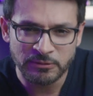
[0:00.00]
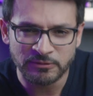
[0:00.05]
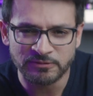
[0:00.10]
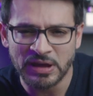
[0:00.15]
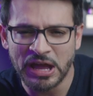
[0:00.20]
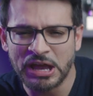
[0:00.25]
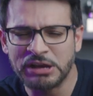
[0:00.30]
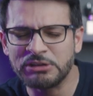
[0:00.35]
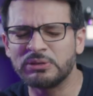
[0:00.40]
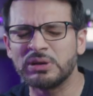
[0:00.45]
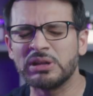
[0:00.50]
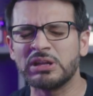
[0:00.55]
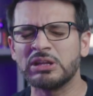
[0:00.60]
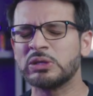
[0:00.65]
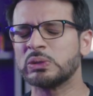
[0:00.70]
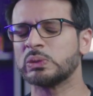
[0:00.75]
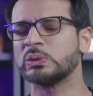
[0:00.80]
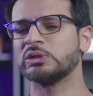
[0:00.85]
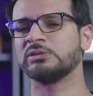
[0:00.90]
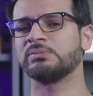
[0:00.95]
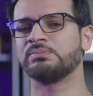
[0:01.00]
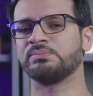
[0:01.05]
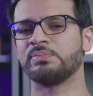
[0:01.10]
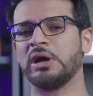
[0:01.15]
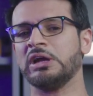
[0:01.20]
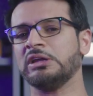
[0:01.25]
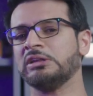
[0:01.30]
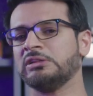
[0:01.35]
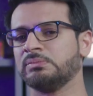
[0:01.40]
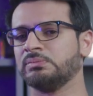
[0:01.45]
of entering into a
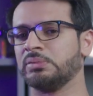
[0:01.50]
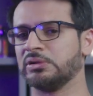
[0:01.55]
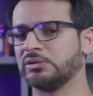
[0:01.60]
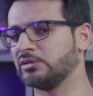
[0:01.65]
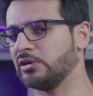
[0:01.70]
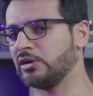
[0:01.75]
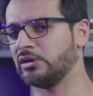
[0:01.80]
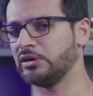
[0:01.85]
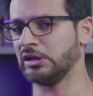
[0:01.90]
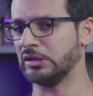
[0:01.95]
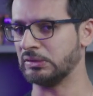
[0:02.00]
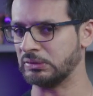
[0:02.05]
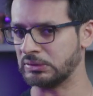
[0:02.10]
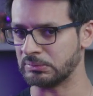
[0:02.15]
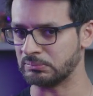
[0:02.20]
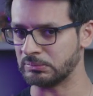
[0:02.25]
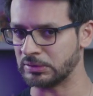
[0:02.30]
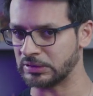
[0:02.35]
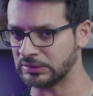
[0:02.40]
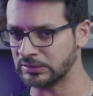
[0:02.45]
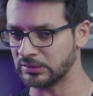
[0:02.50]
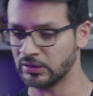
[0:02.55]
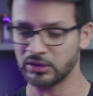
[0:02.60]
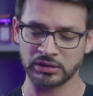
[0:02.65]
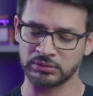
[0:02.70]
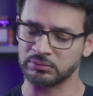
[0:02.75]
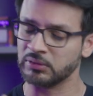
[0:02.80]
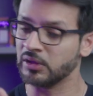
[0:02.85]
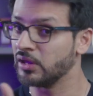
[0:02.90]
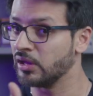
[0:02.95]
spice bazaar in the
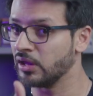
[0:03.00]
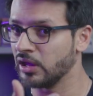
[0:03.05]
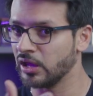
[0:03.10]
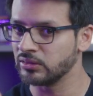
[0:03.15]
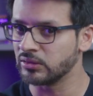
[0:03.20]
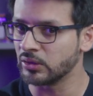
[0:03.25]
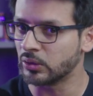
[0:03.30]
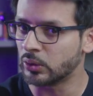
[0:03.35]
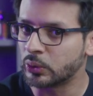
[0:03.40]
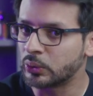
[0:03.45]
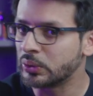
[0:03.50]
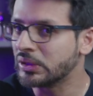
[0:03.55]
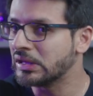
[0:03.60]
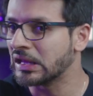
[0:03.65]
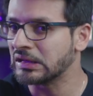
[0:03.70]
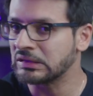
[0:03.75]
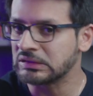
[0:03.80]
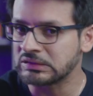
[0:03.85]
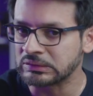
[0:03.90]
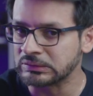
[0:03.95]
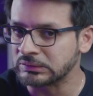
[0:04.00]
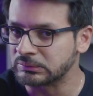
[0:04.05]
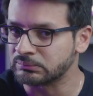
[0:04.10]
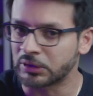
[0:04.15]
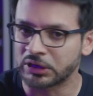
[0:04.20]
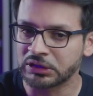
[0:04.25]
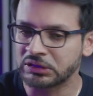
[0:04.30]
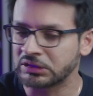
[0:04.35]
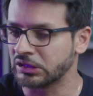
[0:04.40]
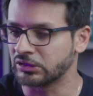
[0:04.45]
middle, in the oriental
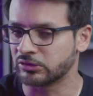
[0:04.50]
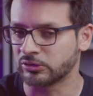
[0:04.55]
markets